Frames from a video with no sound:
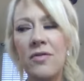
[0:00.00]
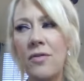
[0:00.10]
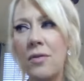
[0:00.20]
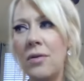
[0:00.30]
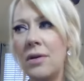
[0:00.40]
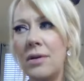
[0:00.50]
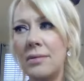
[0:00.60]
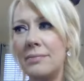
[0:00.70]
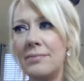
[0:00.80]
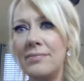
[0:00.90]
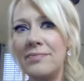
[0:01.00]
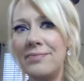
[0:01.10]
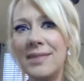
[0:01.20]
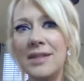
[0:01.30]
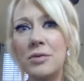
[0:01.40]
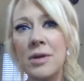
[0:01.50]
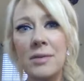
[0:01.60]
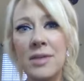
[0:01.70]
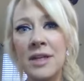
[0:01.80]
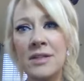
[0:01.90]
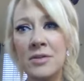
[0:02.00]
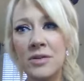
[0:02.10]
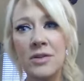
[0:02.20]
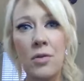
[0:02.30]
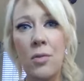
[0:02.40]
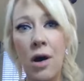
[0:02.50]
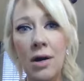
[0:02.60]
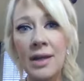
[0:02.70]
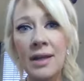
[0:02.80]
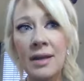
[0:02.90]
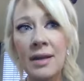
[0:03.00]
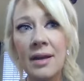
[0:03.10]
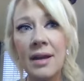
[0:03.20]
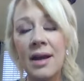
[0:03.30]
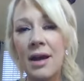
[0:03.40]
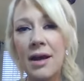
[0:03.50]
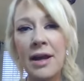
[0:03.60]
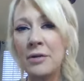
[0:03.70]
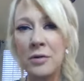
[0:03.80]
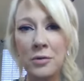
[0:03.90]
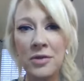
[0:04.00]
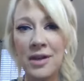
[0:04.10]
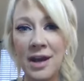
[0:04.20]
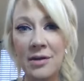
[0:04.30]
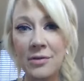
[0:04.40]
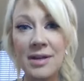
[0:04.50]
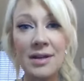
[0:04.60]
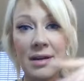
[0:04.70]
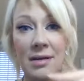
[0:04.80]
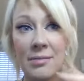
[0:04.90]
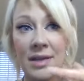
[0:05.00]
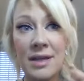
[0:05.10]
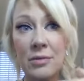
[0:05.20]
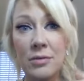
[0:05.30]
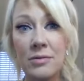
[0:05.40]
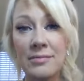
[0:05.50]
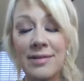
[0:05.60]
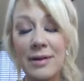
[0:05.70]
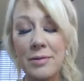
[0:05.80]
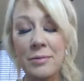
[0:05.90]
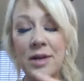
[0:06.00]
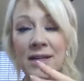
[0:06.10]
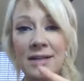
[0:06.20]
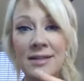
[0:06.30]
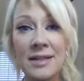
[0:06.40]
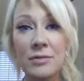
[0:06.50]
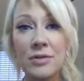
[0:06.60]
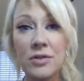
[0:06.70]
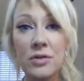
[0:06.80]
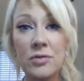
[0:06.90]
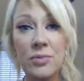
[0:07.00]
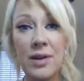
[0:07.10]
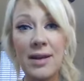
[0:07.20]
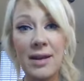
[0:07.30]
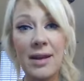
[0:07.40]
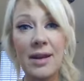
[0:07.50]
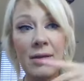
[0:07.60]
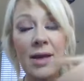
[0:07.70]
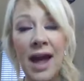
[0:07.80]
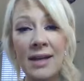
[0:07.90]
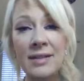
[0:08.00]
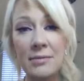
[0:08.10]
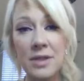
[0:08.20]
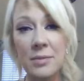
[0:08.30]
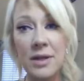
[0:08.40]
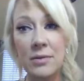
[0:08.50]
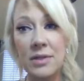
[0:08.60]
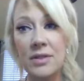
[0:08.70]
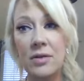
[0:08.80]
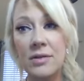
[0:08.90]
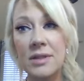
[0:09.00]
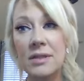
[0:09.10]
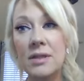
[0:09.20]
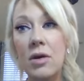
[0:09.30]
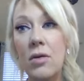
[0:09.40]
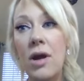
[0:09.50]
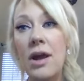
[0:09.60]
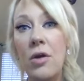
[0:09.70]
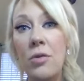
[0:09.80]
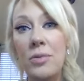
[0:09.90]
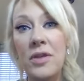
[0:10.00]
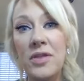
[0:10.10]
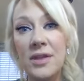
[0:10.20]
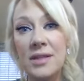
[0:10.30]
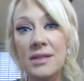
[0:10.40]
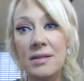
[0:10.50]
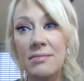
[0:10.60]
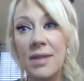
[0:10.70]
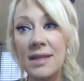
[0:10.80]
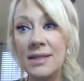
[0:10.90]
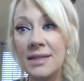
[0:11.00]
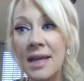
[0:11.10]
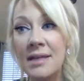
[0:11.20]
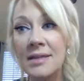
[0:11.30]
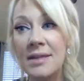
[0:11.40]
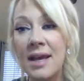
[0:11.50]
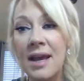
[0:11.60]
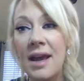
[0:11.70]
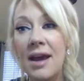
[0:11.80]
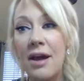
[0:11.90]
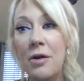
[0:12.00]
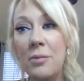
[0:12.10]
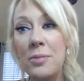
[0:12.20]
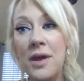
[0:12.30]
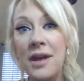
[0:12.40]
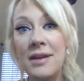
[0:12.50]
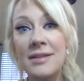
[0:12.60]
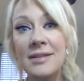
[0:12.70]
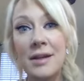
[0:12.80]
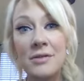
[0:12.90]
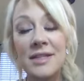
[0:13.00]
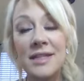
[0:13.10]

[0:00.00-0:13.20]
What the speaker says: for 20 minutes or so walking. I don't know what the calorie what it is equal to, but it adds up to big results. So I hope that this makes sense. I hope that it sounds